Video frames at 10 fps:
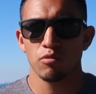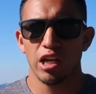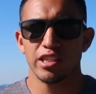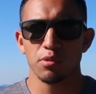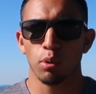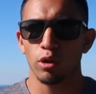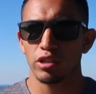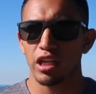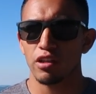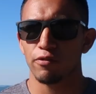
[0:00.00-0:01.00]
it's
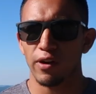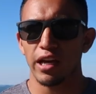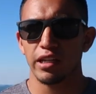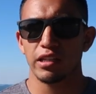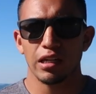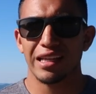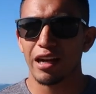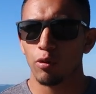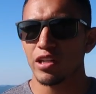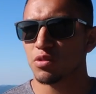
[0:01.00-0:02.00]
important that you find a
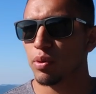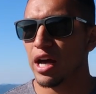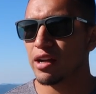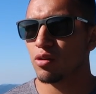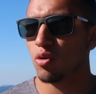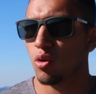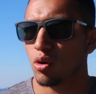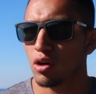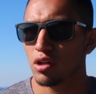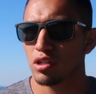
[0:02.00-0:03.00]
getaway spot
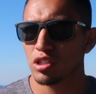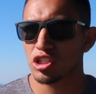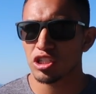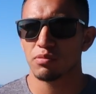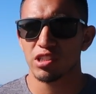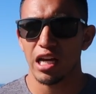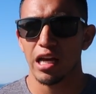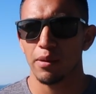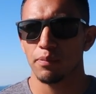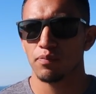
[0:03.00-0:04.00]
or just some
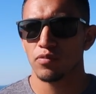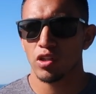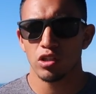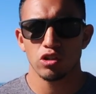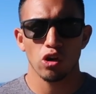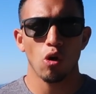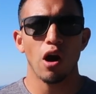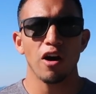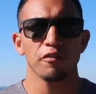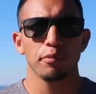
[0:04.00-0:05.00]
time to go
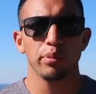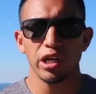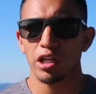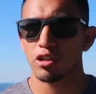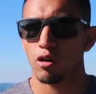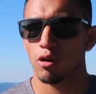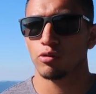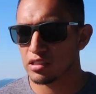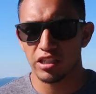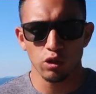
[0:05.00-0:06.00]
off, be on your
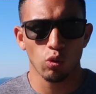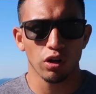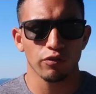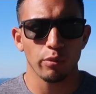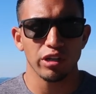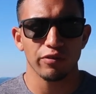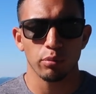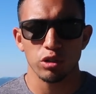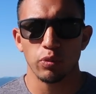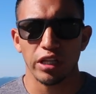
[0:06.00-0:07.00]
own, see the world from a
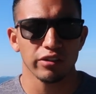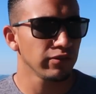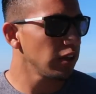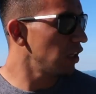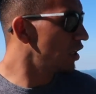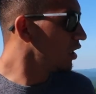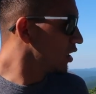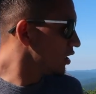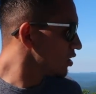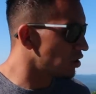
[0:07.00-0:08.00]
different perspective.
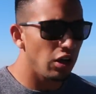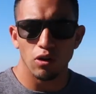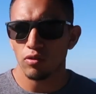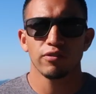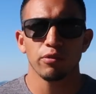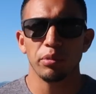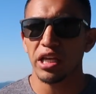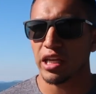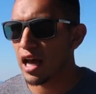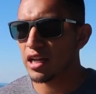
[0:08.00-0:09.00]
So, for
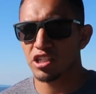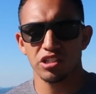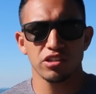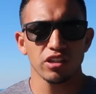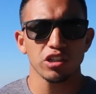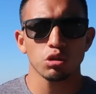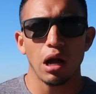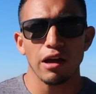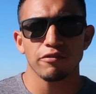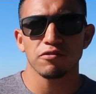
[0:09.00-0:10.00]
me, I just took a
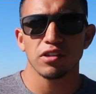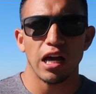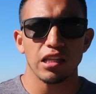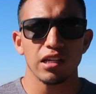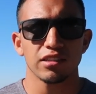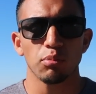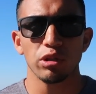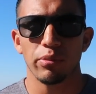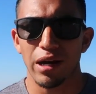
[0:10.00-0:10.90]
drive, got lost up in the